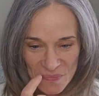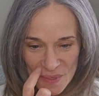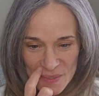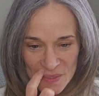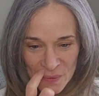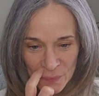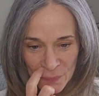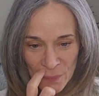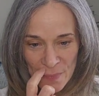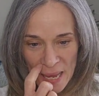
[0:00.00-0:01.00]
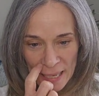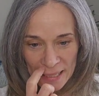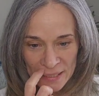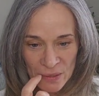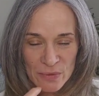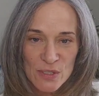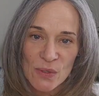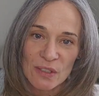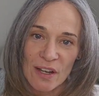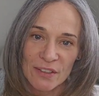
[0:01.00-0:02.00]
So I was no
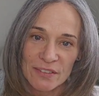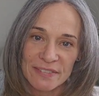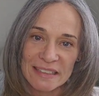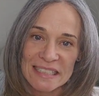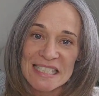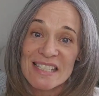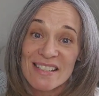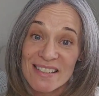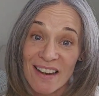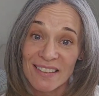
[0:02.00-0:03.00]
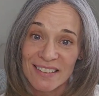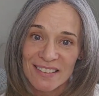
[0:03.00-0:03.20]
longer feeling stuck